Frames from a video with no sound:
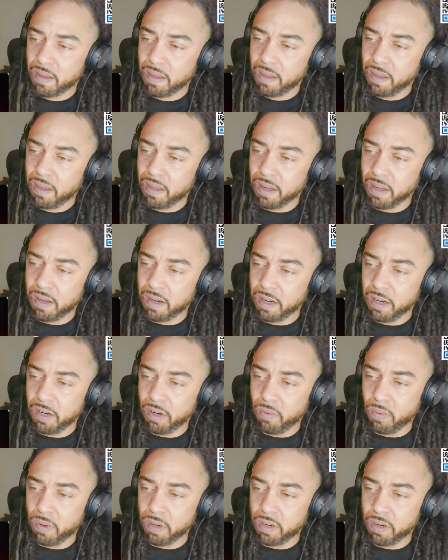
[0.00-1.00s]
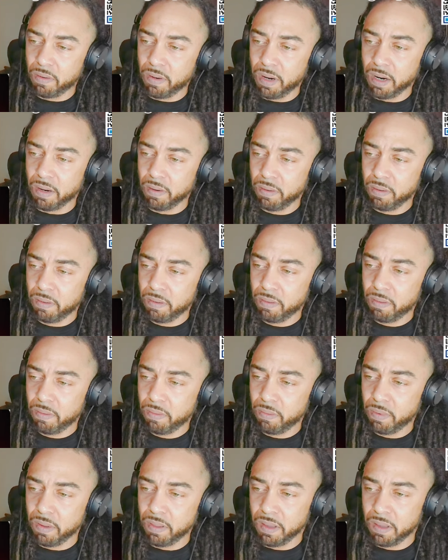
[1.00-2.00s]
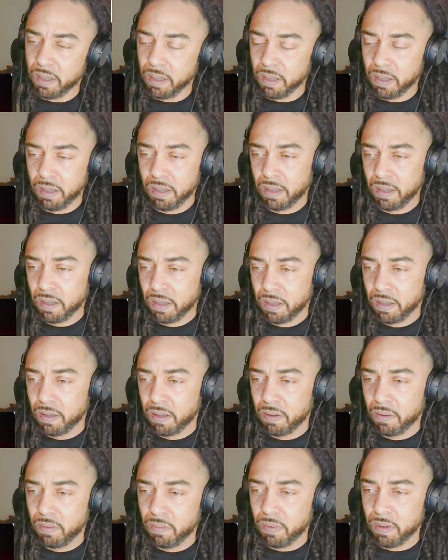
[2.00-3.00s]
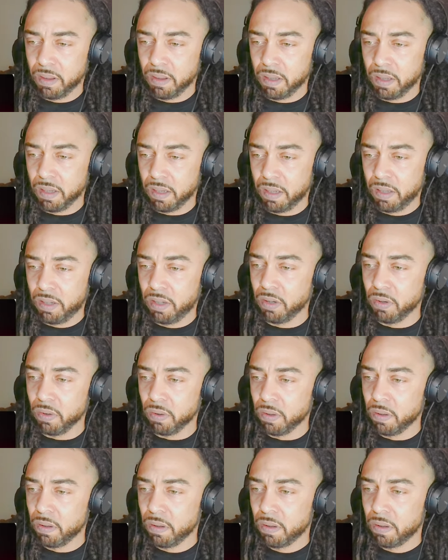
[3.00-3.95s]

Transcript: Yeah, because they don't want her out with the cure.